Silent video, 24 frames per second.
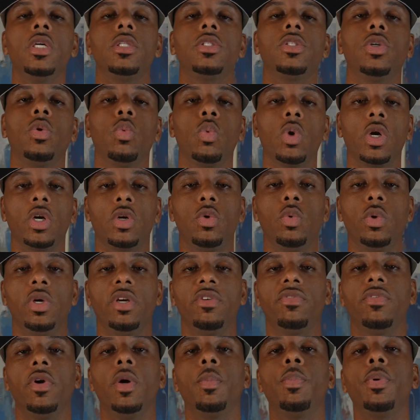to work
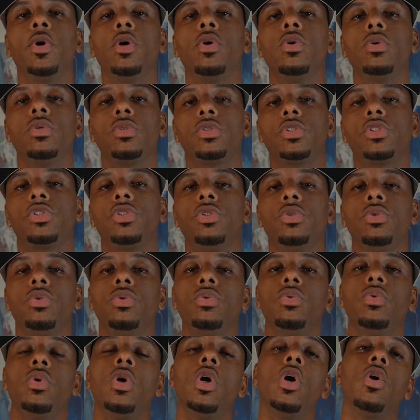with, opposed
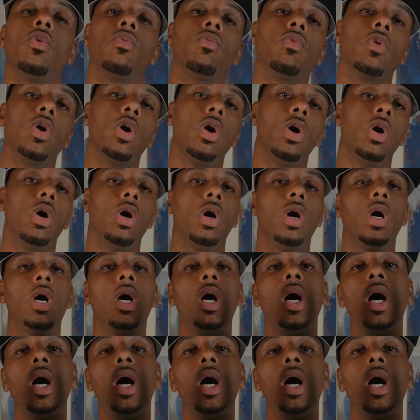to raw